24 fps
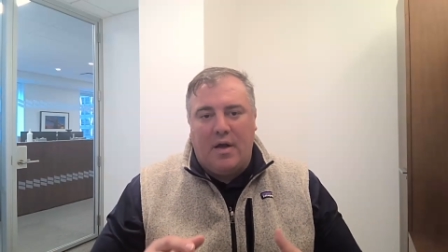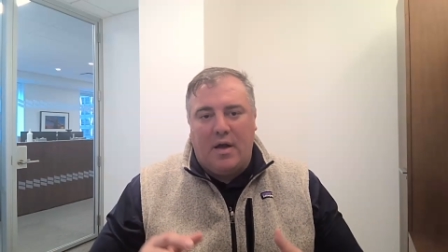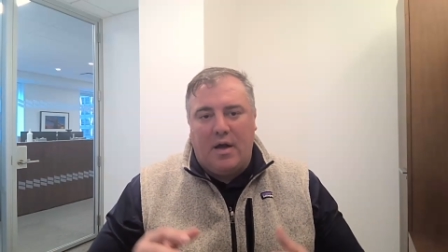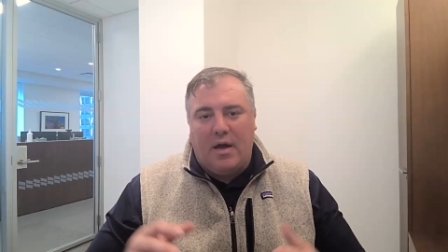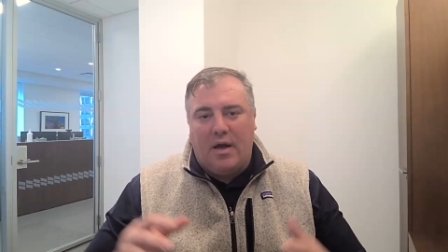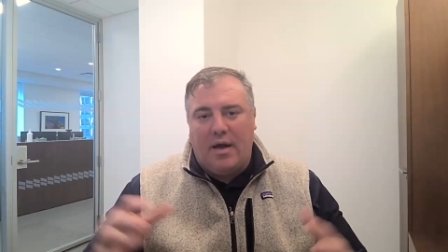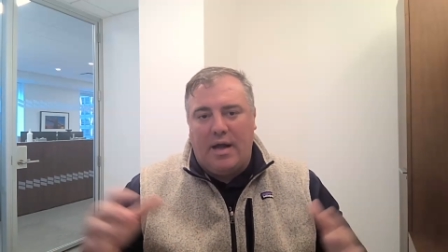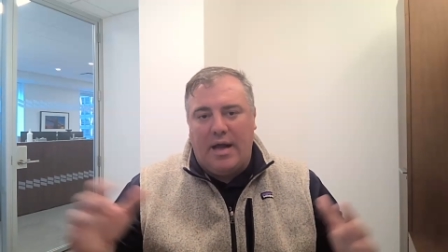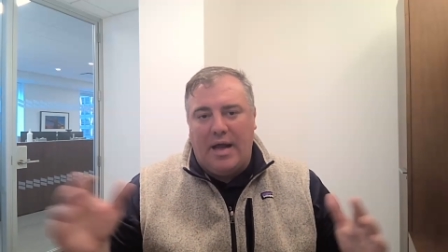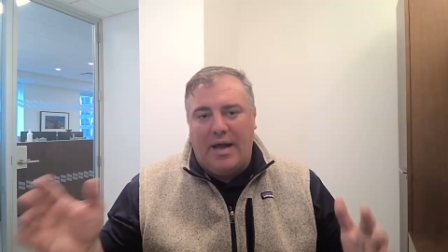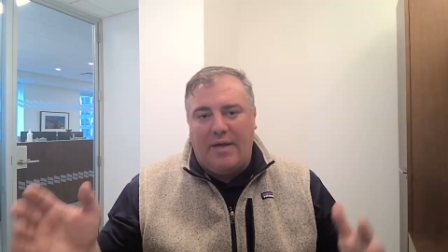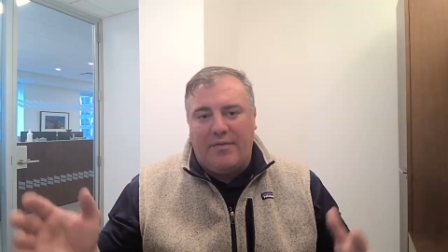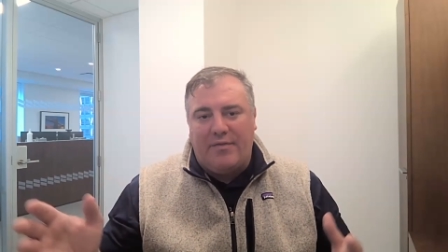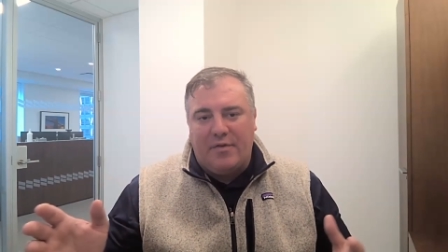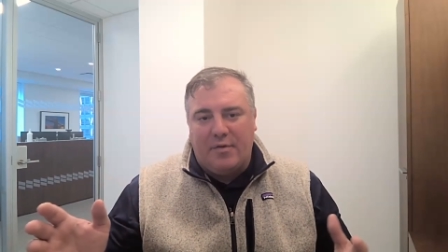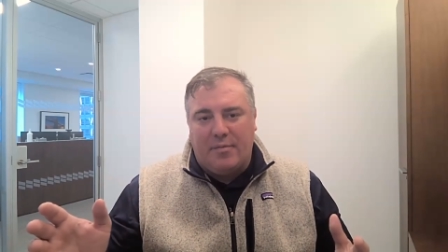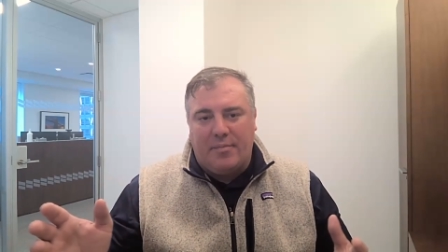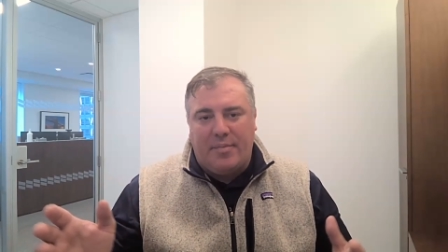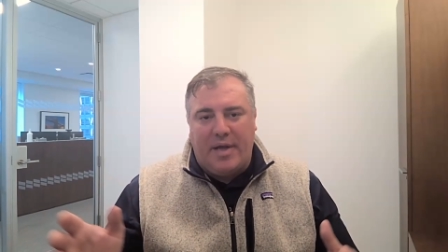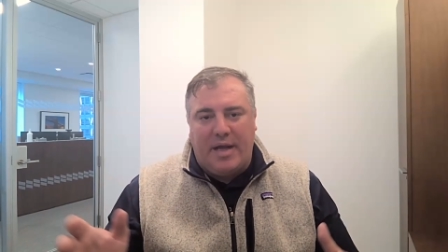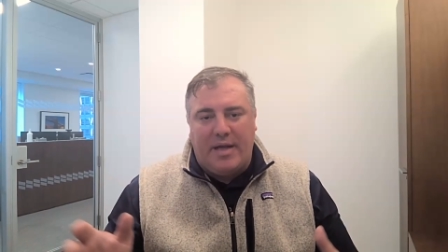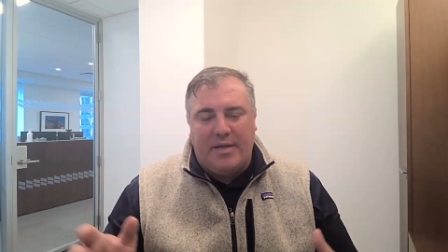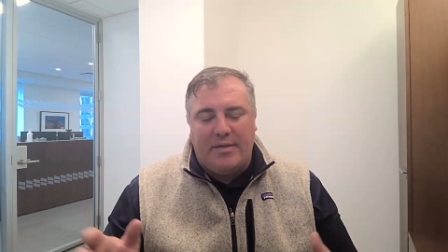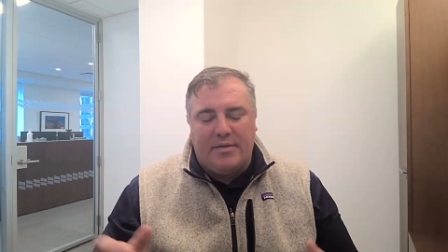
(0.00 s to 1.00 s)
after
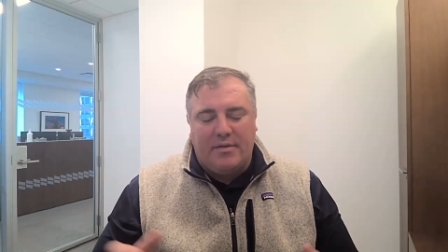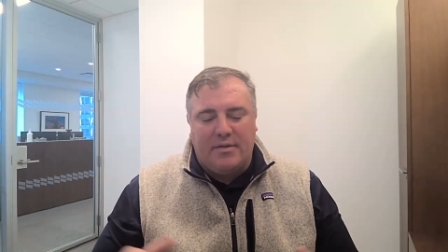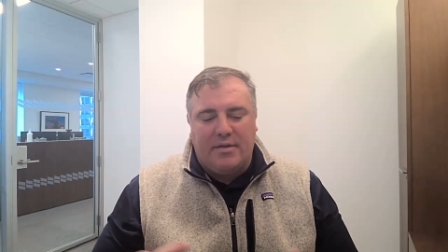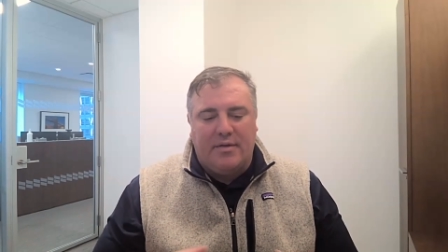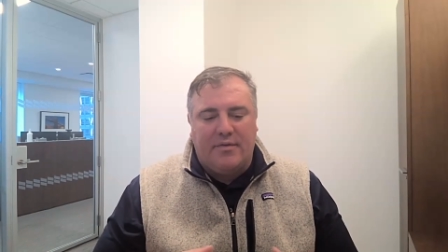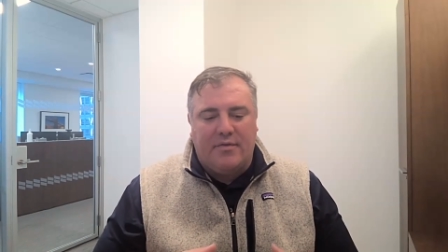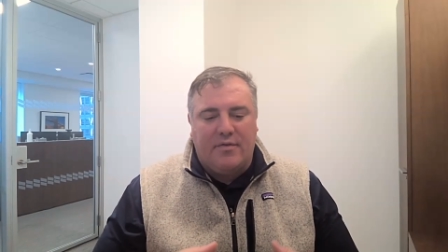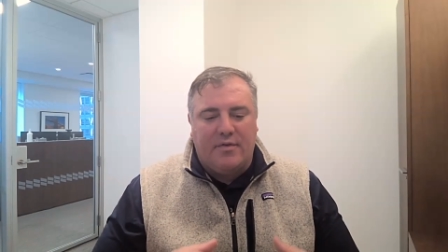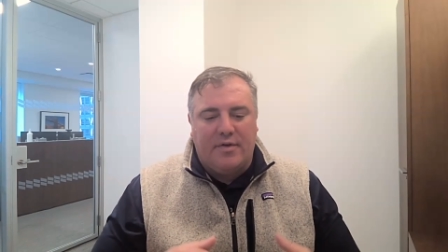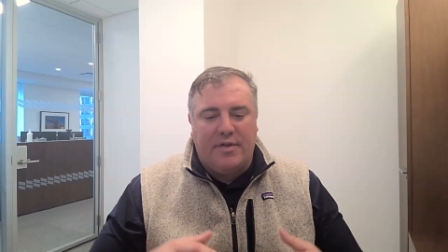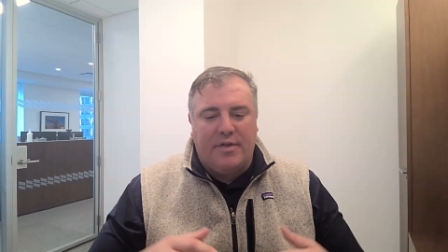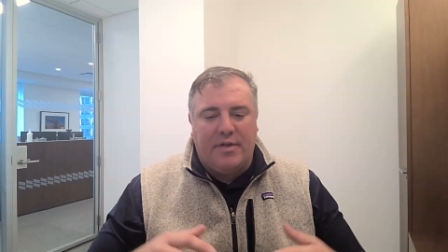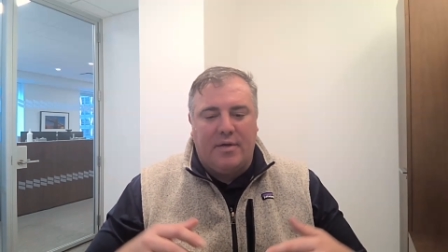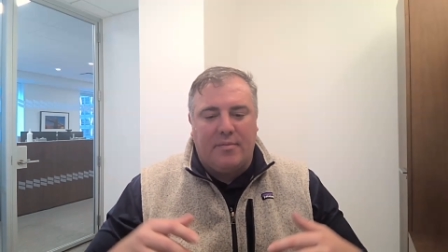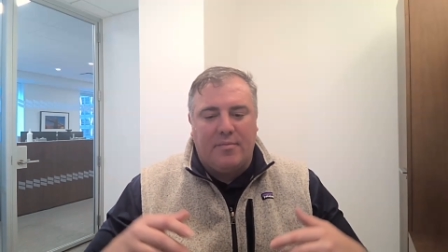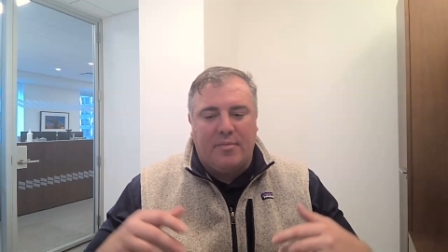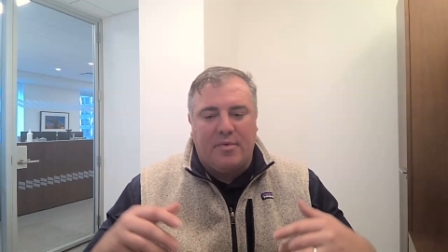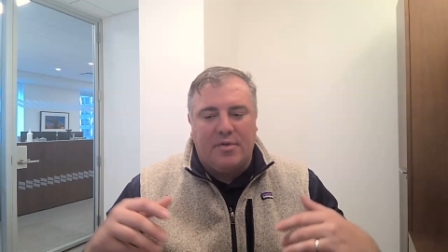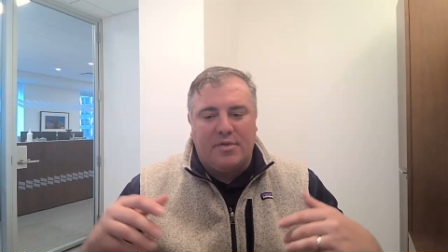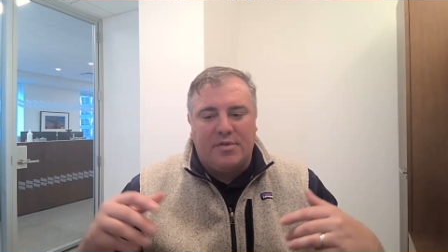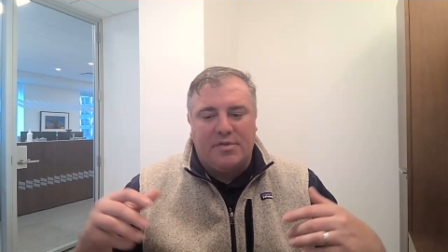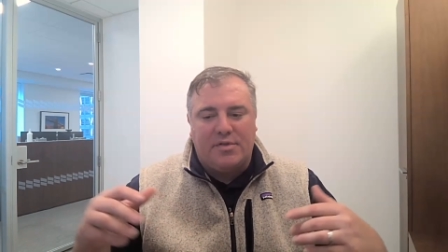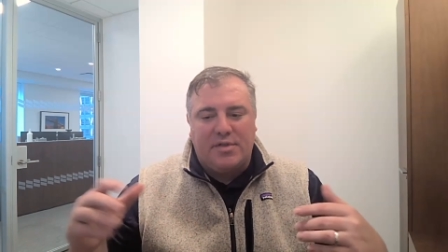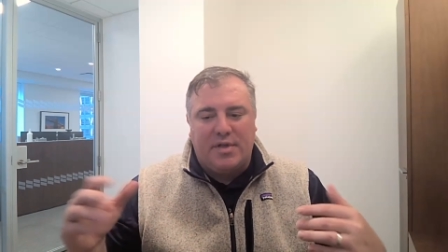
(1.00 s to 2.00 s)
bad delivery
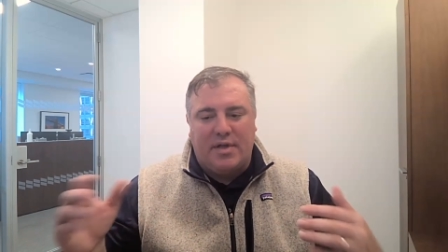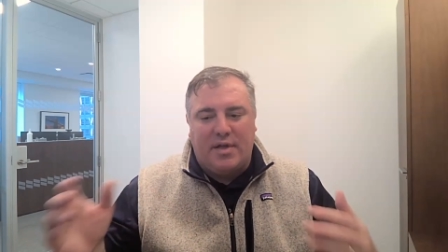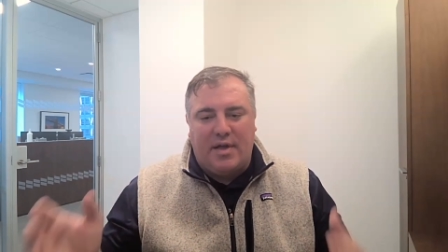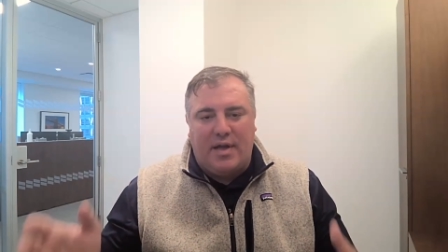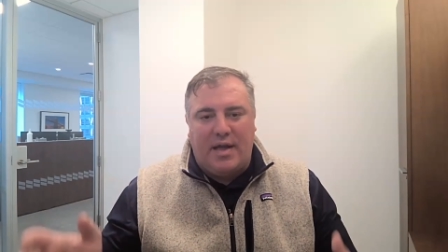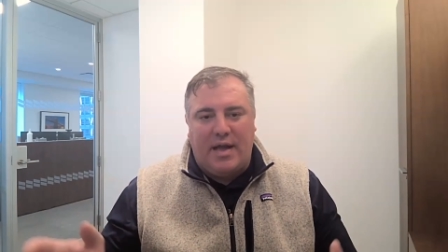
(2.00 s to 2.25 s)
numbers,